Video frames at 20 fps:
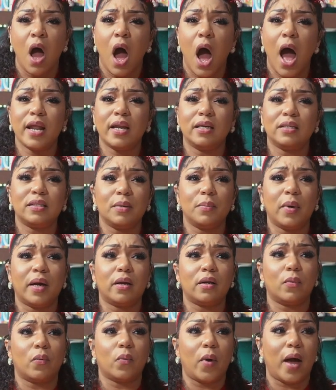And I said,
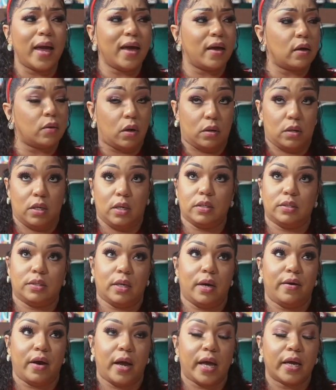but why? I said, all
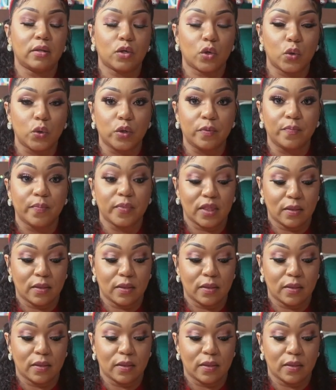right, cool.